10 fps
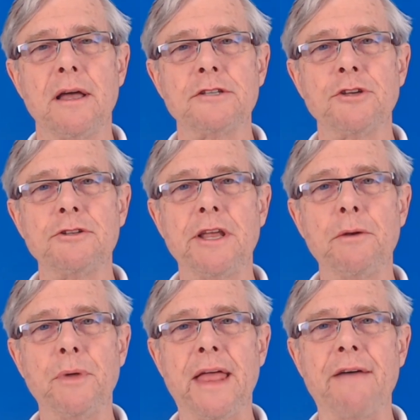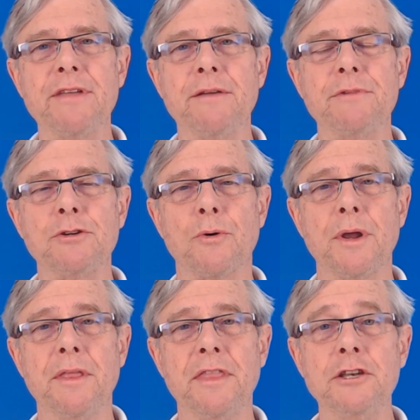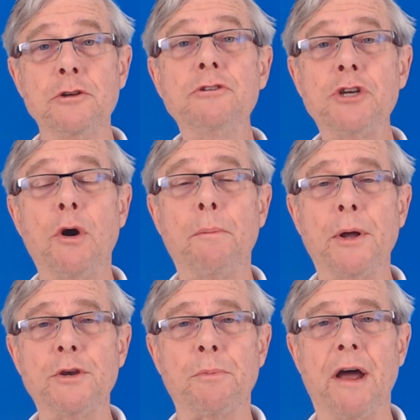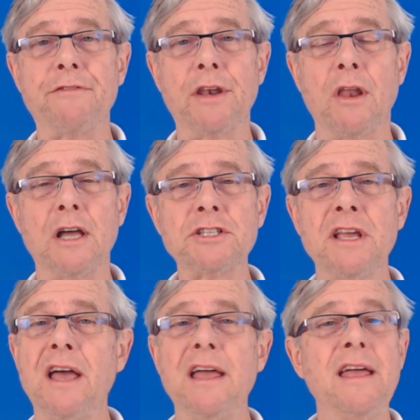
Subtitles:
associated with having inventory that do show up on your profit and loss.